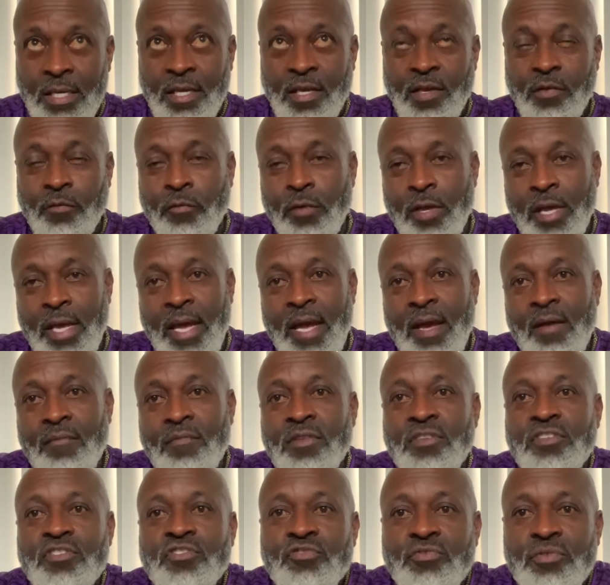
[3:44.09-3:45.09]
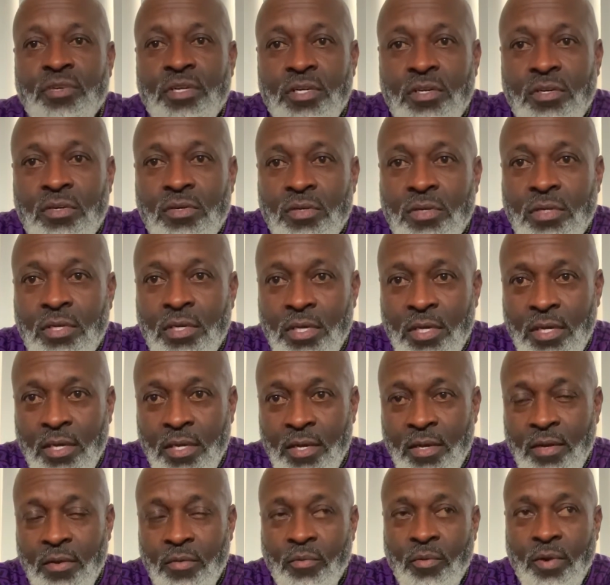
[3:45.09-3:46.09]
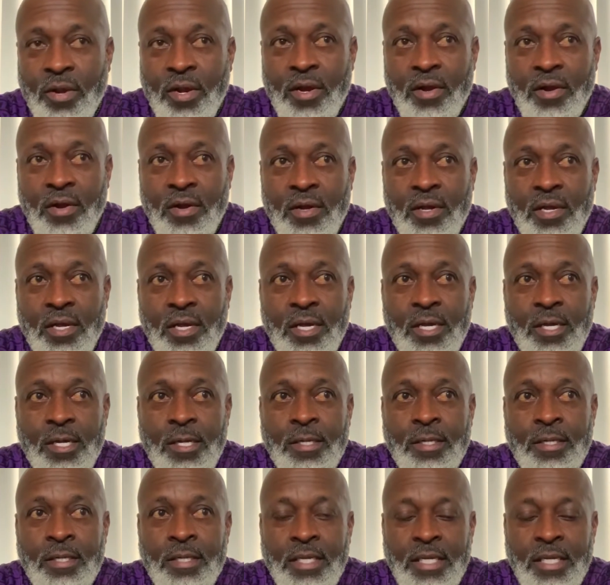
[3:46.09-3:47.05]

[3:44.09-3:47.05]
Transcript: we have this drill where